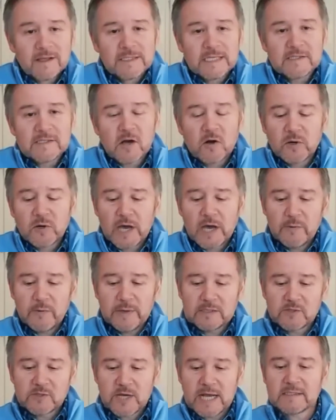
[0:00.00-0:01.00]
this
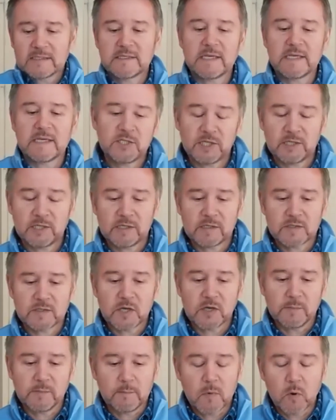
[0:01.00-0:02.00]
ongoing transition has
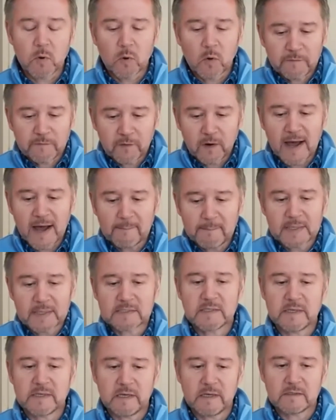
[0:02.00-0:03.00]
done more for our
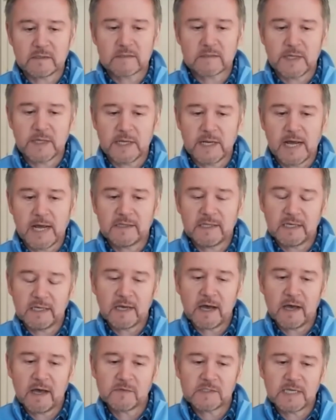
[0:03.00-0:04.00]
business than I
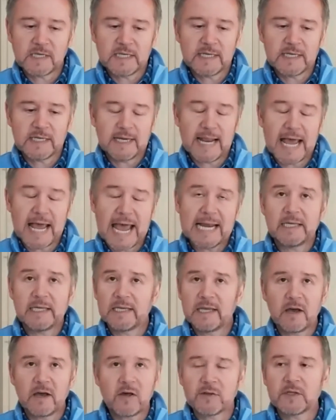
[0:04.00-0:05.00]
think I've seen in
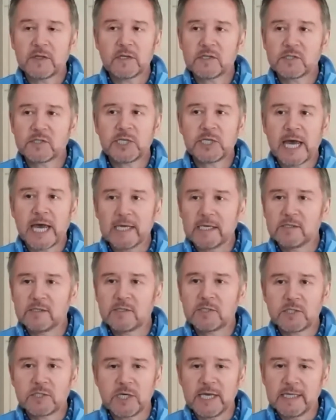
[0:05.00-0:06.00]
any other
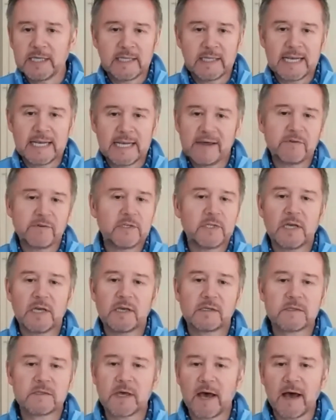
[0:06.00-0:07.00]
change in the 11
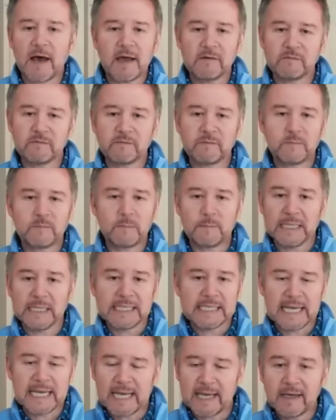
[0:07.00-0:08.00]
years that I've
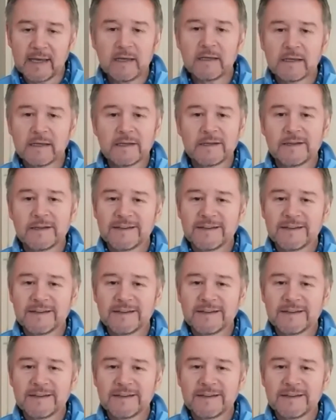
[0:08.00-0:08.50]
been here.